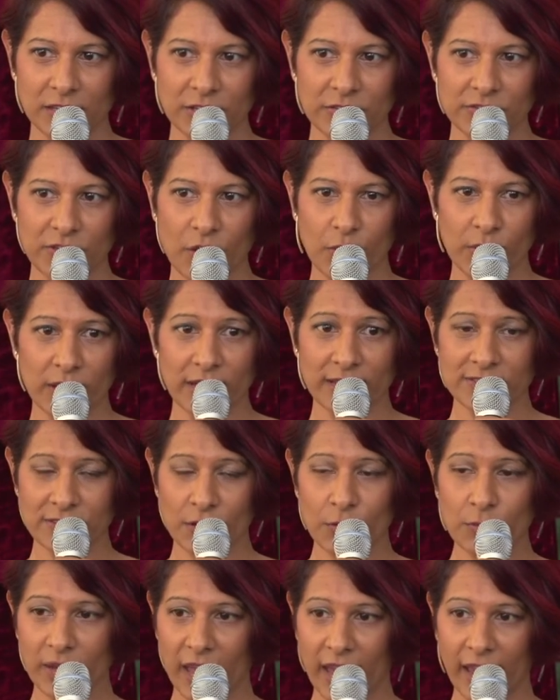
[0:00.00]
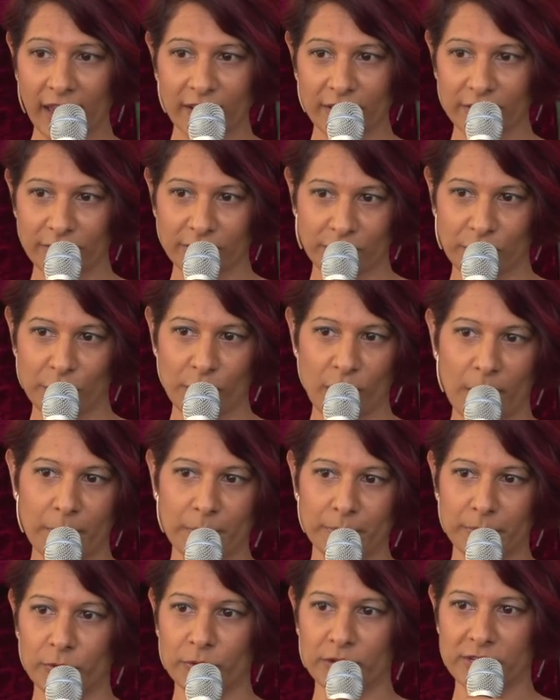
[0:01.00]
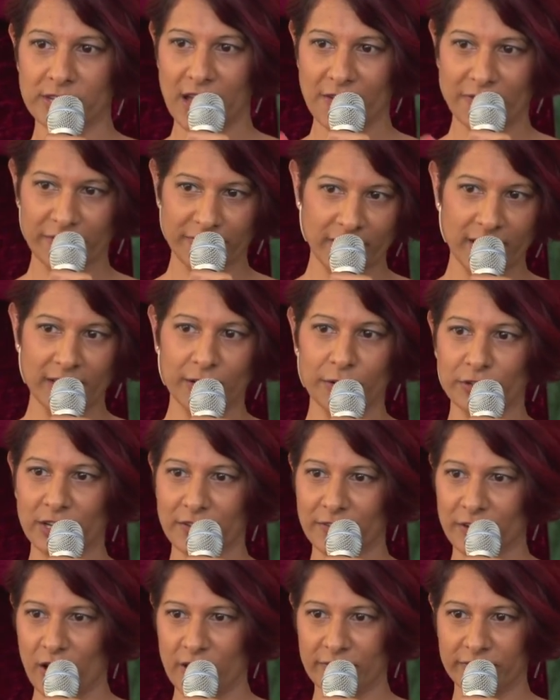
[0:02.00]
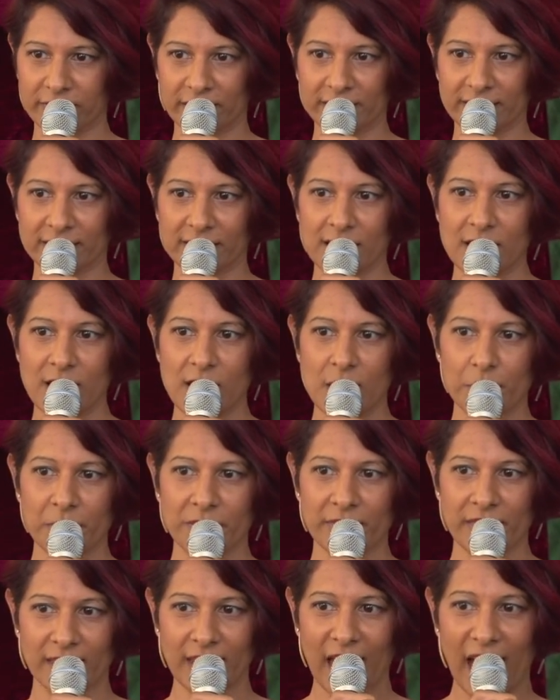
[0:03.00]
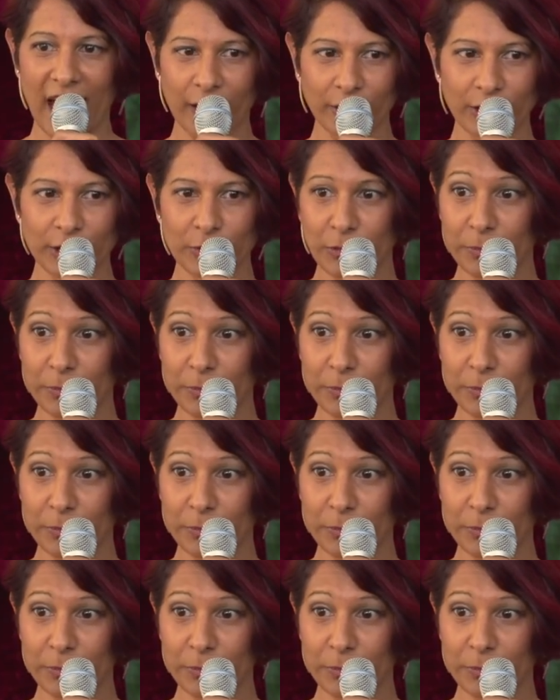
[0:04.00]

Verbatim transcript: So it's okay to screw up or to have a fight or to have a conflict, but then how you